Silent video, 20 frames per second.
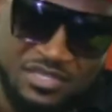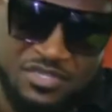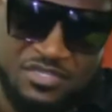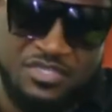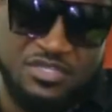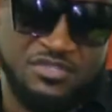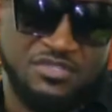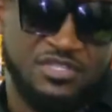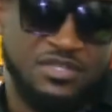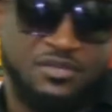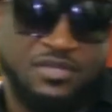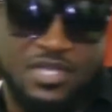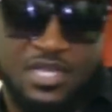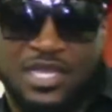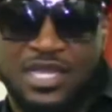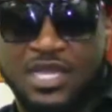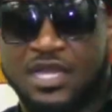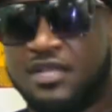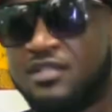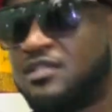So, so
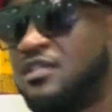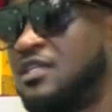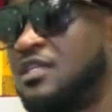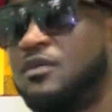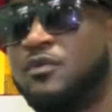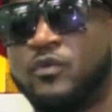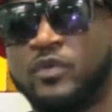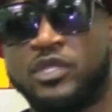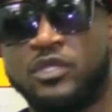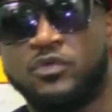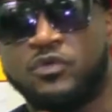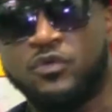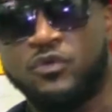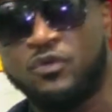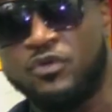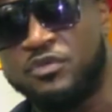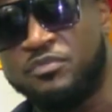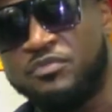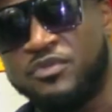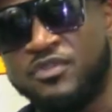I tell them we do
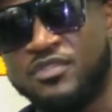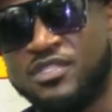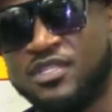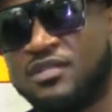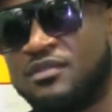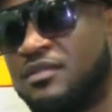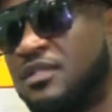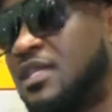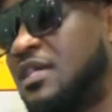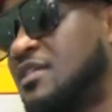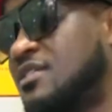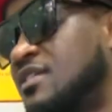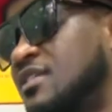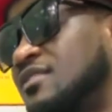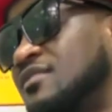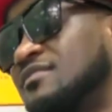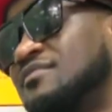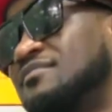good music, and that's it.